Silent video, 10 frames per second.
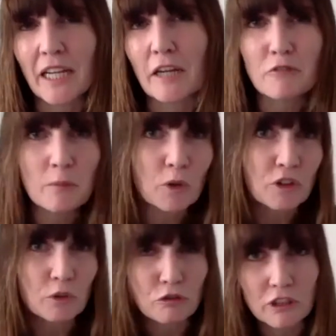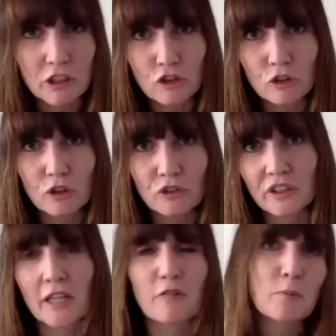everybody was reassured and
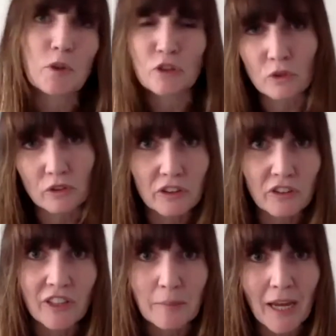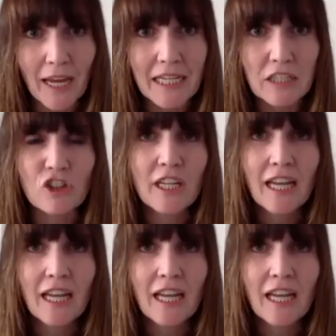everybody was on the same page,